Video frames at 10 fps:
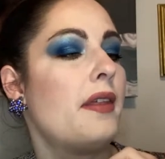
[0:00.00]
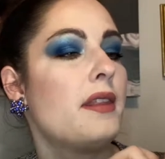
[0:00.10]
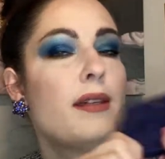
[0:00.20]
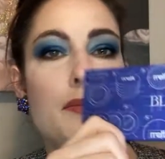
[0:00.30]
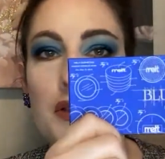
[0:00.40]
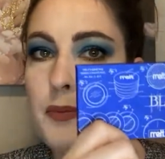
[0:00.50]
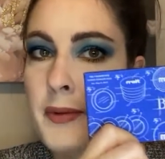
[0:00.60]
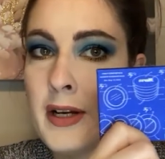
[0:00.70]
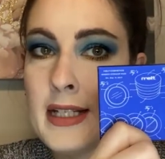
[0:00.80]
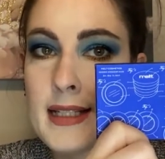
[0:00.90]
the
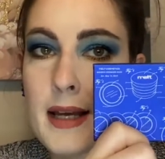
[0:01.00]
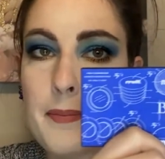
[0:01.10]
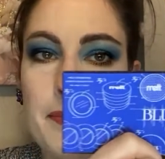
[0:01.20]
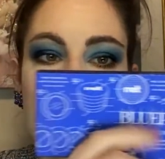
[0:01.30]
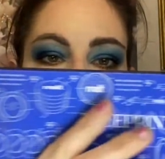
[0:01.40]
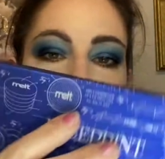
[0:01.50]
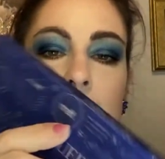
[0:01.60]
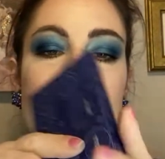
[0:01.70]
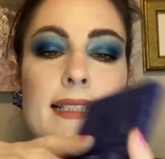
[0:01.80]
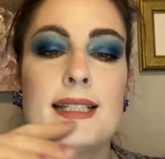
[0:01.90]
Blueprint
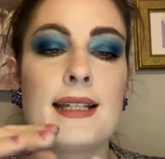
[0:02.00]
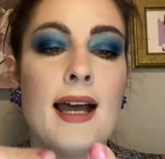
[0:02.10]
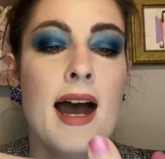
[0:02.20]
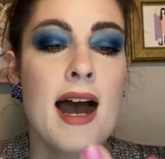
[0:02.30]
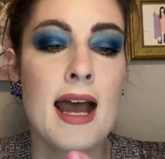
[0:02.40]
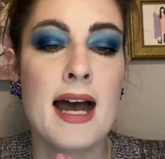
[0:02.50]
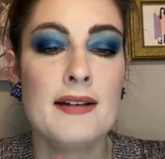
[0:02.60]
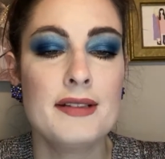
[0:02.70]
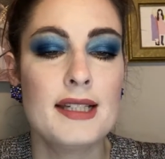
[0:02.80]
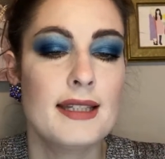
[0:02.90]
palette. I have
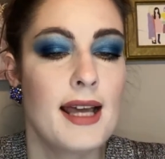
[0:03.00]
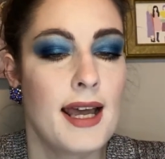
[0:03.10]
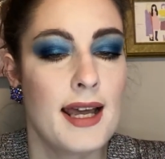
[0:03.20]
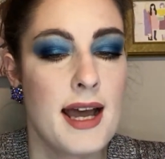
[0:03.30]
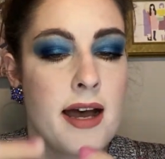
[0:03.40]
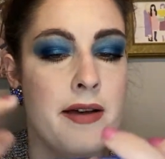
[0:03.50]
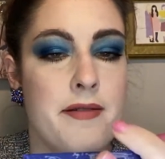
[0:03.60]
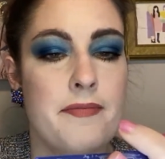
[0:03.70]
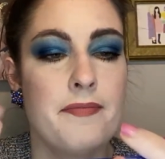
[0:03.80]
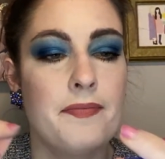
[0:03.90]
to say
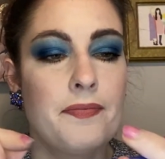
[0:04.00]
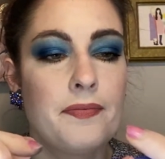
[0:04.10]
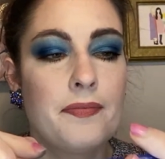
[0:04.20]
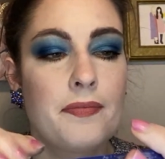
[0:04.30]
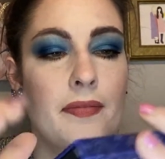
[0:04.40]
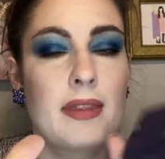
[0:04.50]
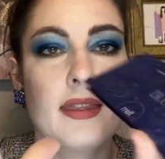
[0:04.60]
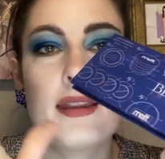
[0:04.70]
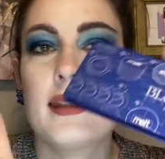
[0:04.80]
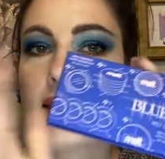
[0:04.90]

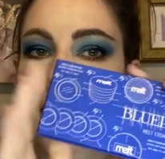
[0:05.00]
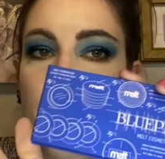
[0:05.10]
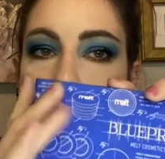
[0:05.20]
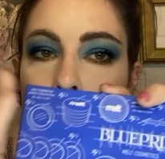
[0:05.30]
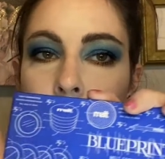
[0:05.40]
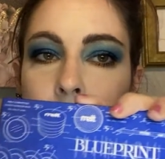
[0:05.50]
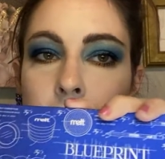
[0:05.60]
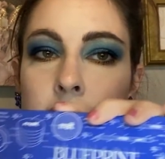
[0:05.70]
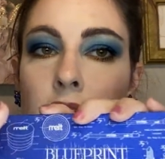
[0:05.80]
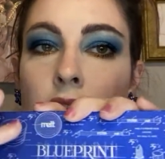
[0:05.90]
that this palette
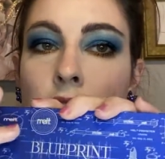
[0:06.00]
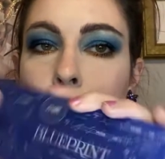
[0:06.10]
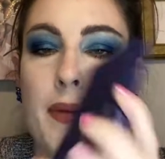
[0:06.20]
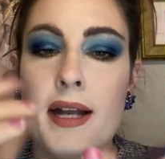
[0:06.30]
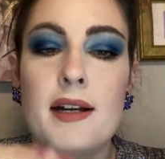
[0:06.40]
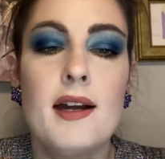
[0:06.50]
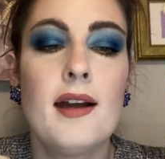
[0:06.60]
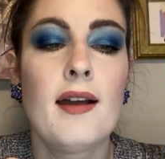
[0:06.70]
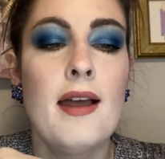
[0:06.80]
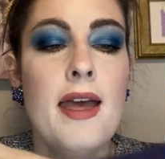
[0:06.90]
is a lot better
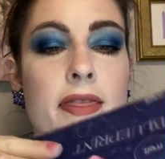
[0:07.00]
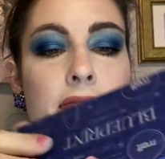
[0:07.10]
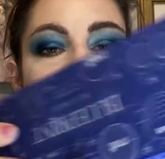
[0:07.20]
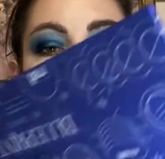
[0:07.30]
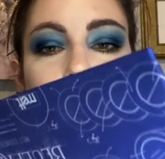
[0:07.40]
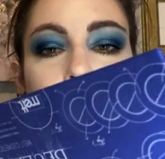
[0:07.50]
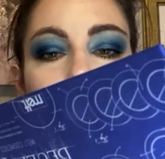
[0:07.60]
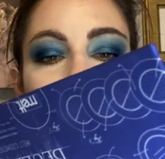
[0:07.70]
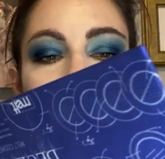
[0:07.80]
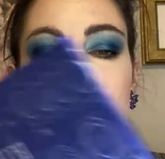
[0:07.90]
than